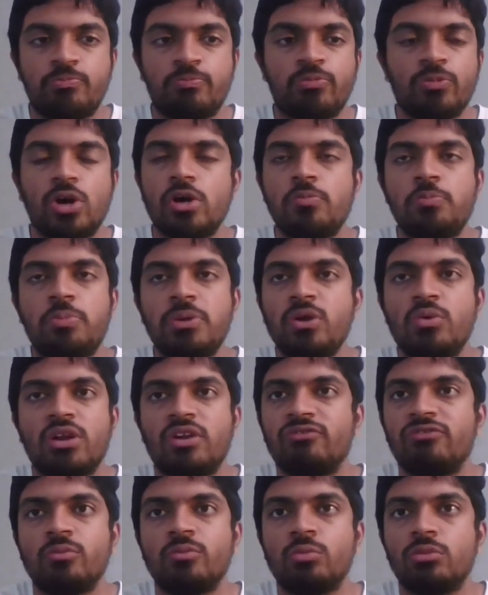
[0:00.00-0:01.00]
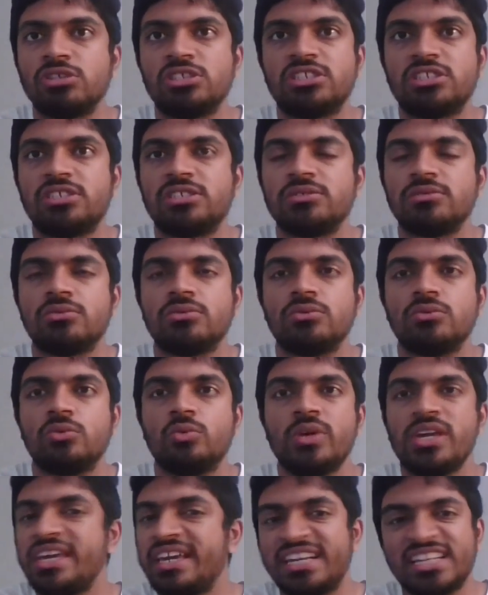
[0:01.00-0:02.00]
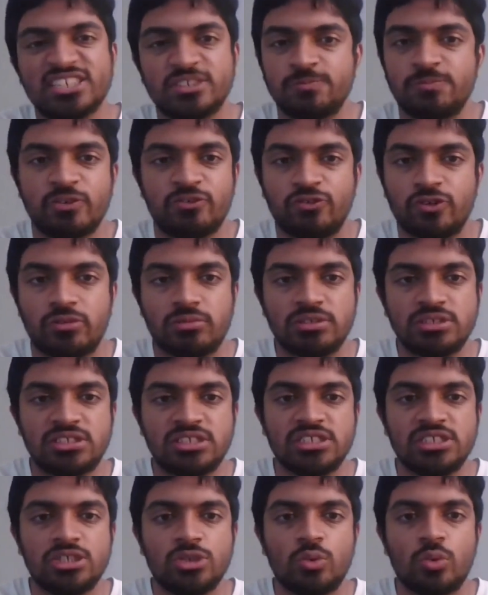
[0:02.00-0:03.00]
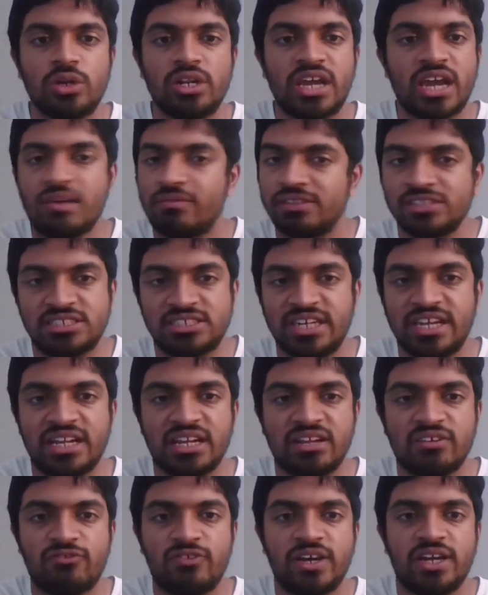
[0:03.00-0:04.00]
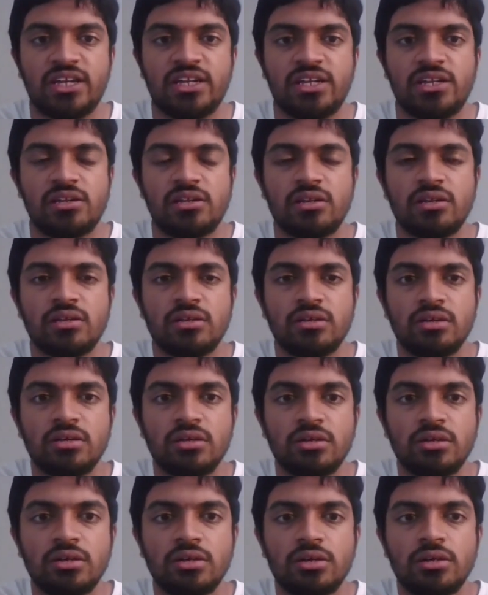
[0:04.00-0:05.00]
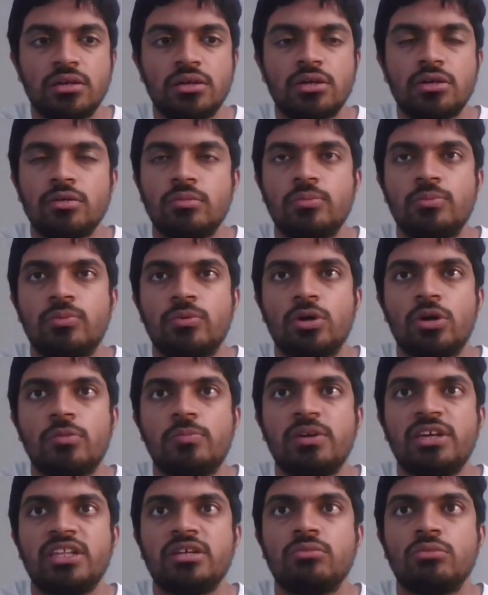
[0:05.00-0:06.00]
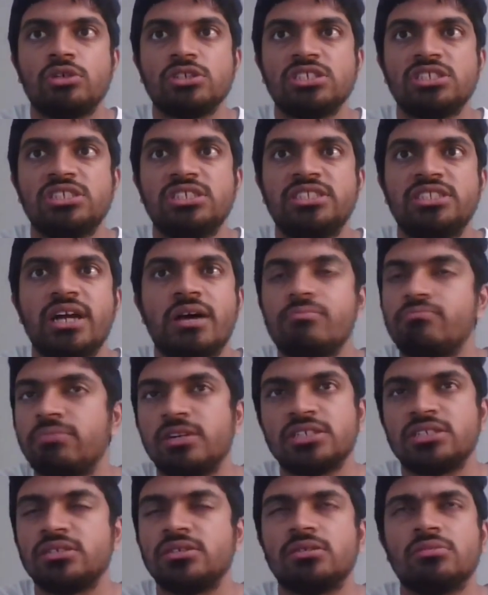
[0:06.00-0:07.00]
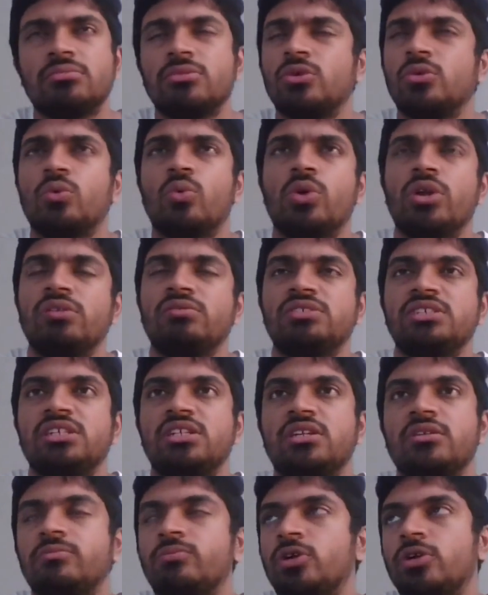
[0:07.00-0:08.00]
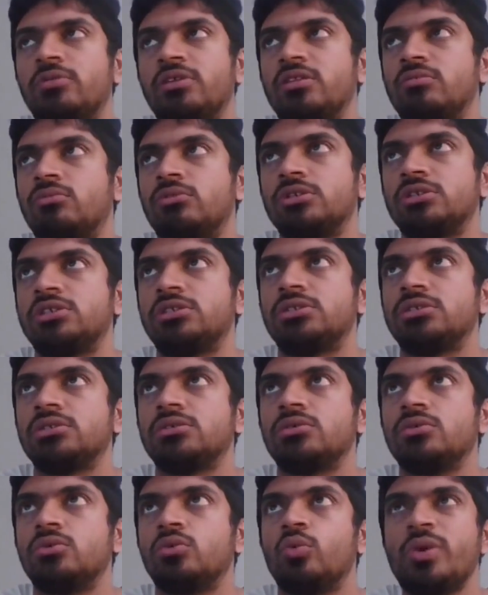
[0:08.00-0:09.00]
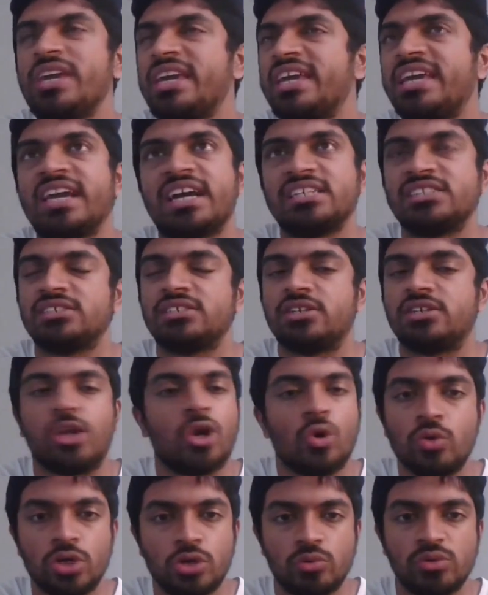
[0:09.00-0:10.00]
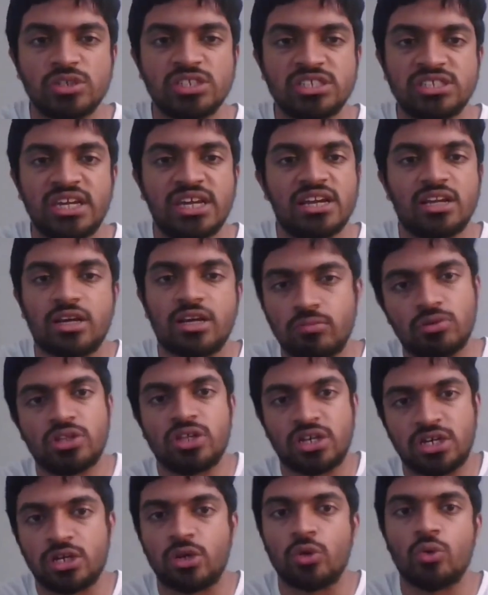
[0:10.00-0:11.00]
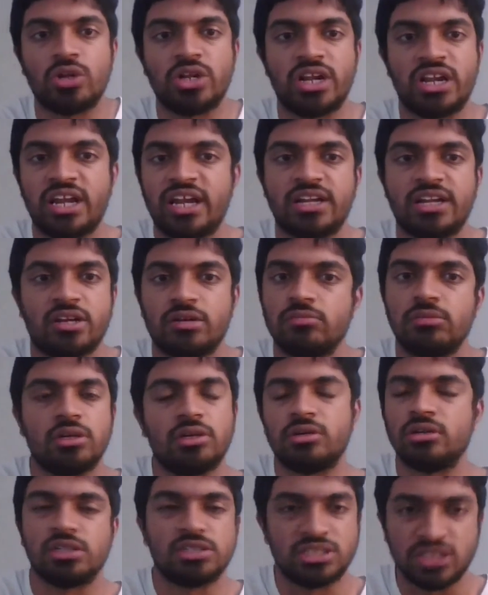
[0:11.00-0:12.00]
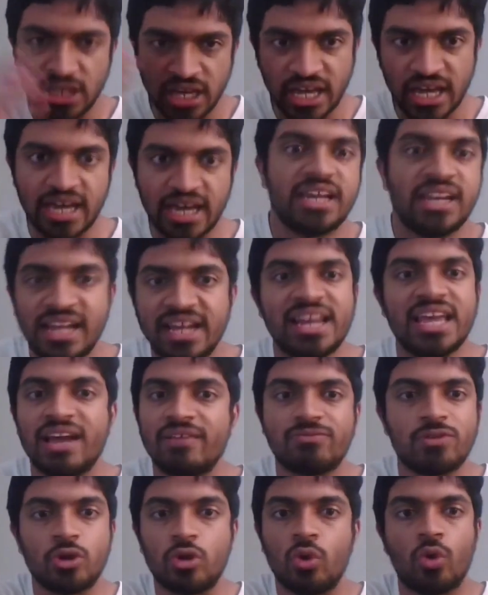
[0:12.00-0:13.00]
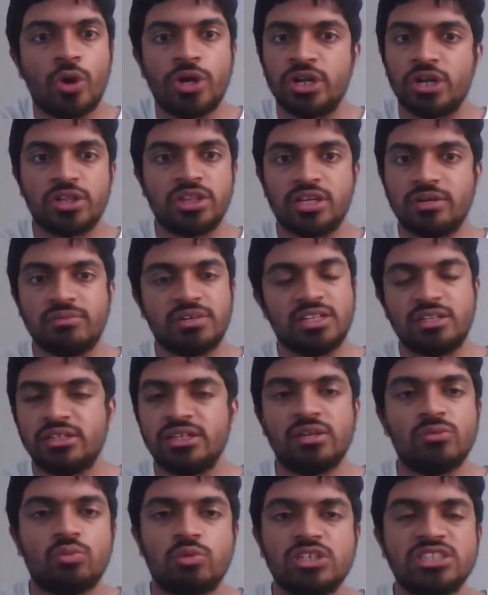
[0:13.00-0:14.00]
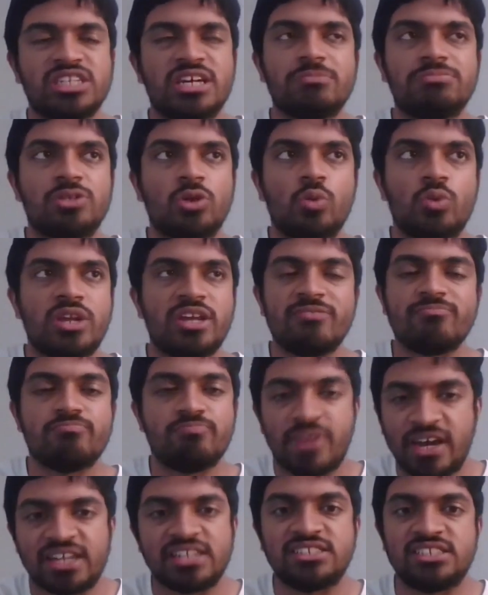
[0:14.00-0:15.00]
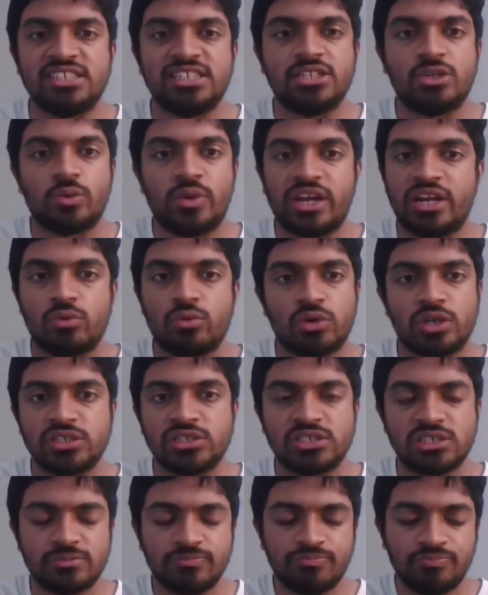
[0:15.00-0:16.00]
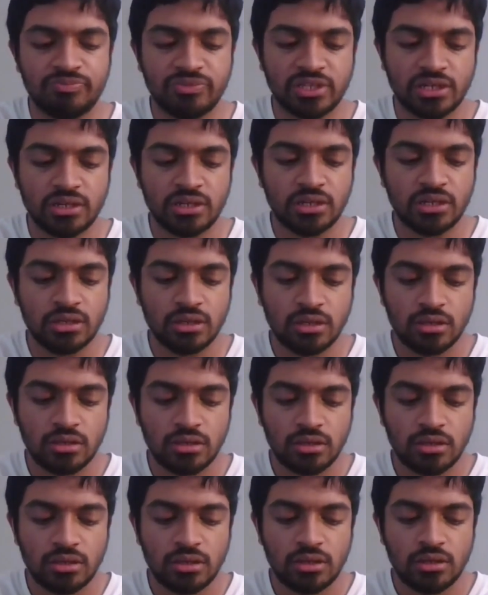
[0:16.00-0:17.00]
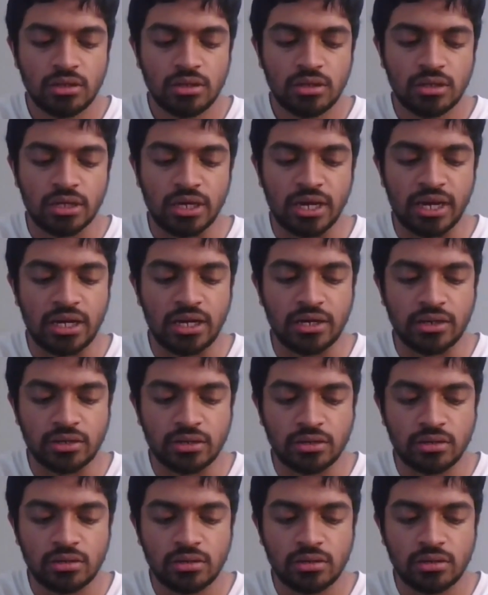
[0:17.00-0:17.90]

probably one of the most weakest performances you would ever see in a final. Probably the most dumbest, I'm not wanting to say dumb, probably the most weakest crowd you will see. I'll come to the crowd in a later because I really have to go in on them. It was absolutely embarrassing the way it was. And